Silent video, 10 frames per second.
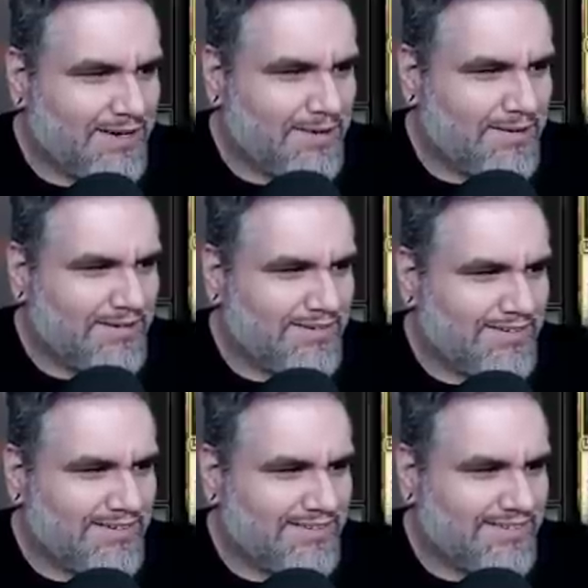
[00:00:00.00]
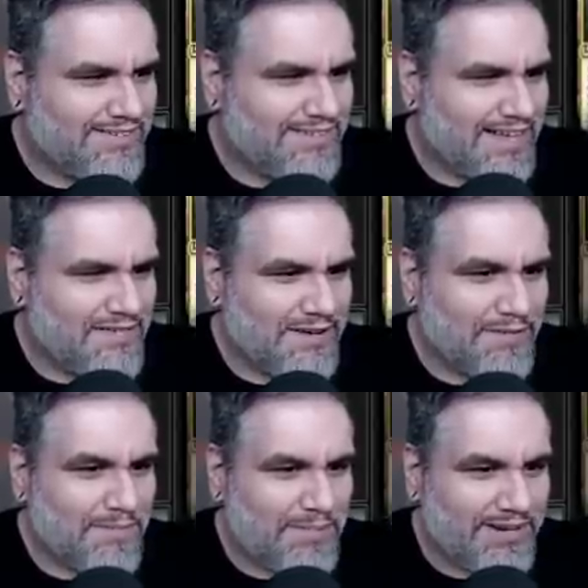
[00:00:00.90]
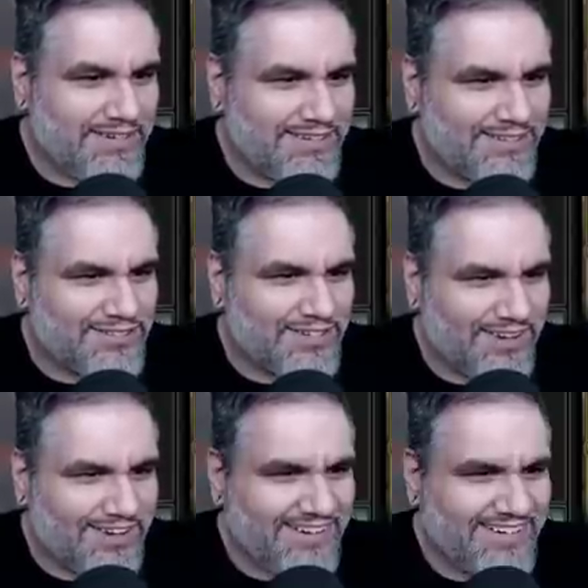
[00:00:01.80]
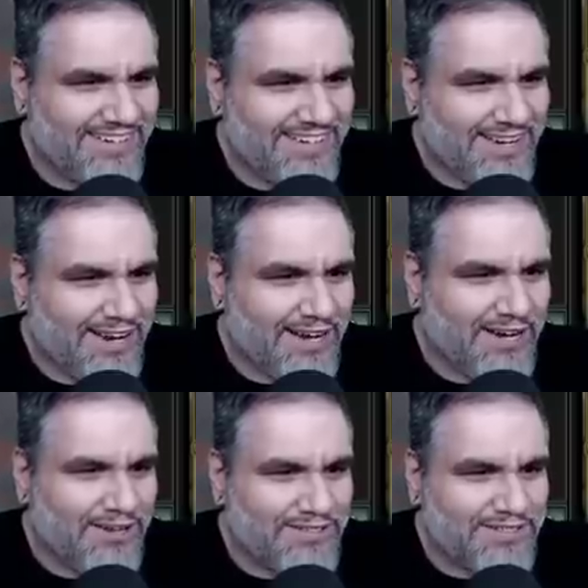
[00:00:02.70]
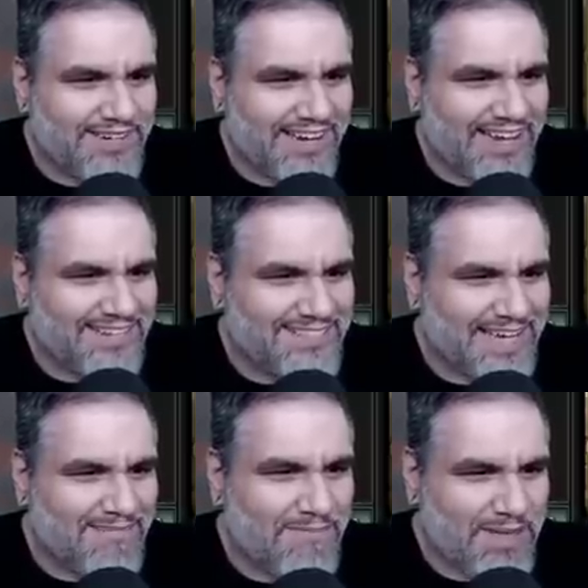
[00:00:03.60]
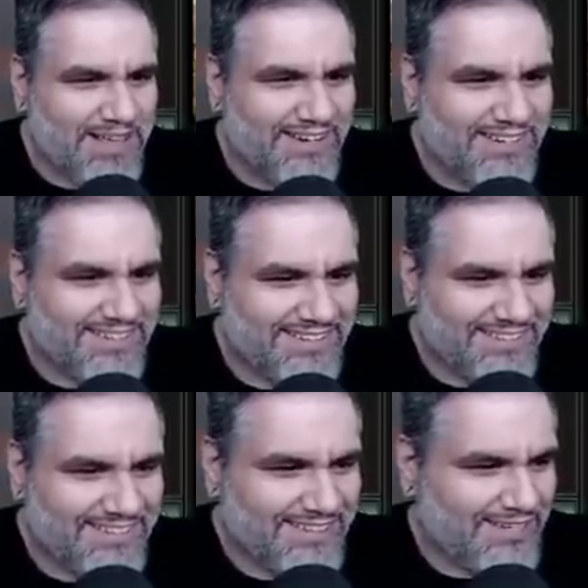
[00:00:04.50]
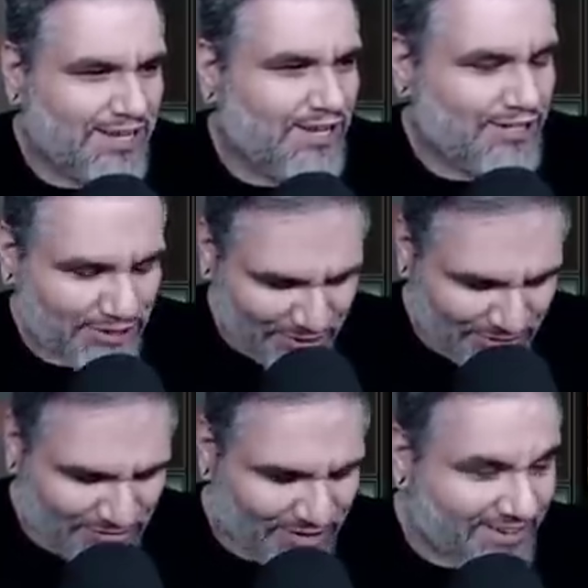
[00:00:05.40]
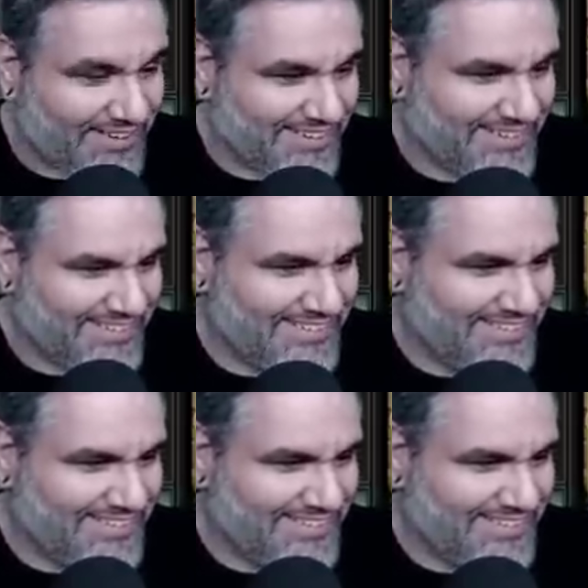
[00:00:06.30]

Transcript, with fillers: Have you ever been to the song? Have you ever been to the song? No, dude. I can't say I've been to the song.